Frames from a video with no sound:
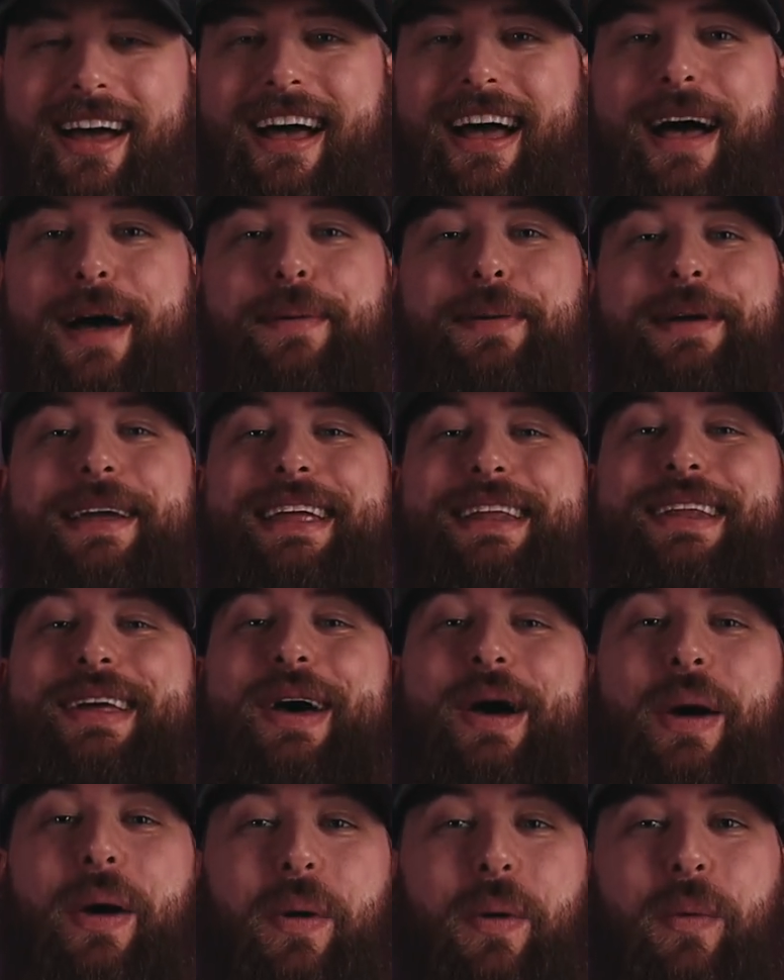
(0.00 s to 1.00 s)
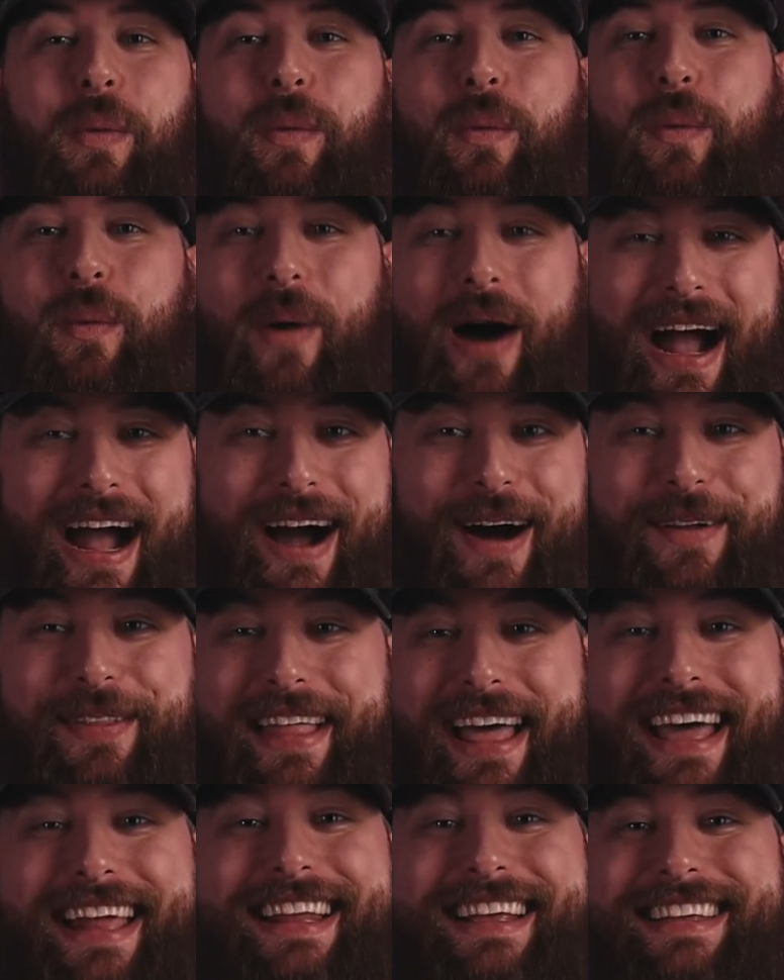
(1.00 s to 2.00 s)
I mean, wow,
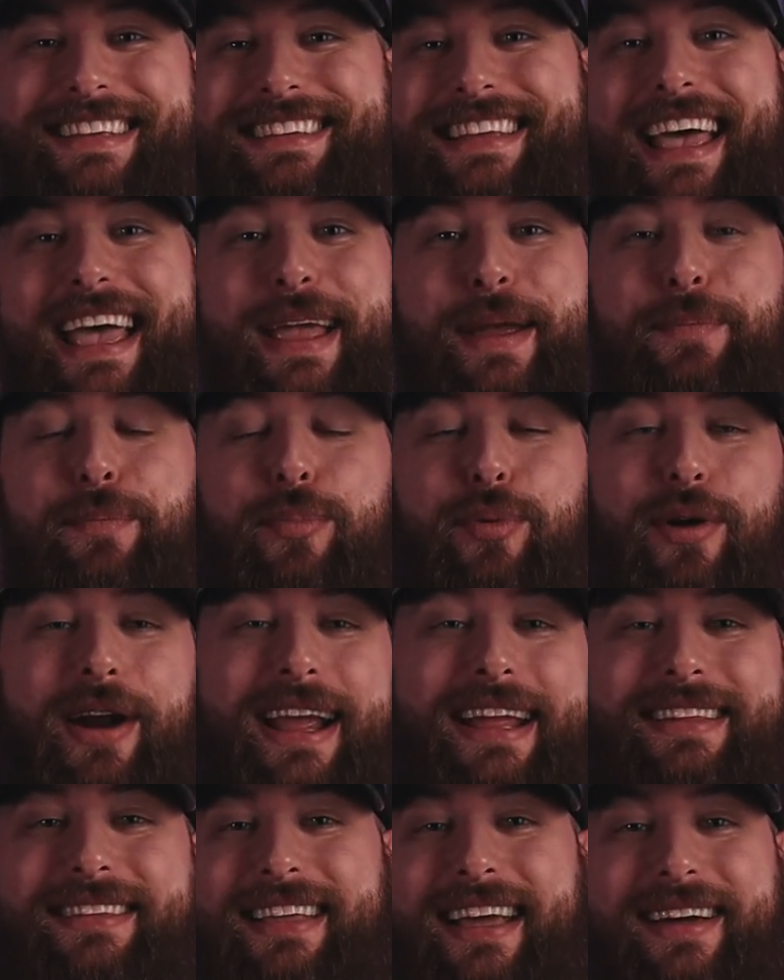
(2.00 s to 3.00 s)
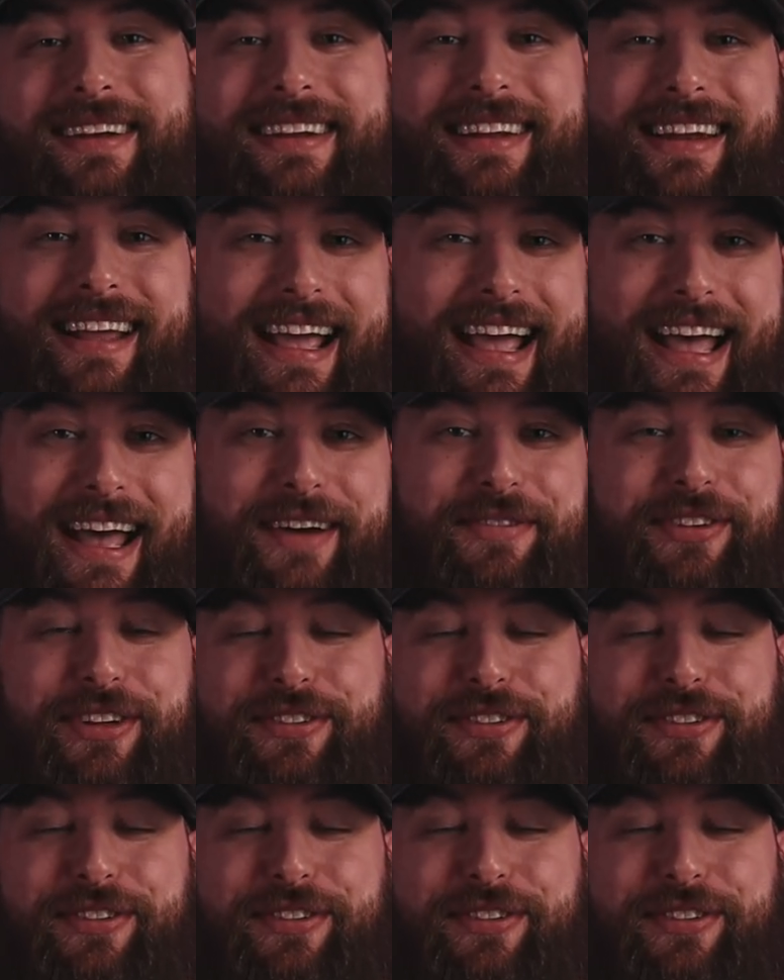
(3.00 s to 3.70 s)
that is a breakdown and a half